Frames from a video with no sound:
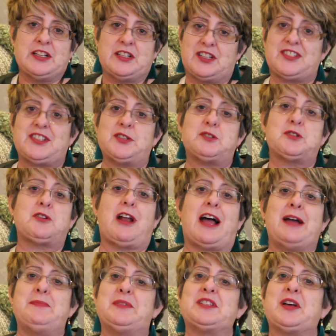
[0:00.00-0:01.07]
to
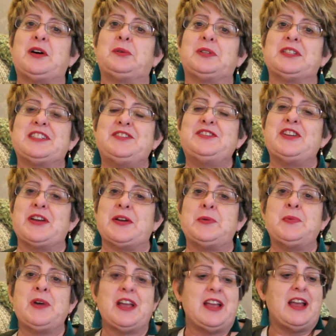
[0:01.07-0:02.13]
subscribers old and new.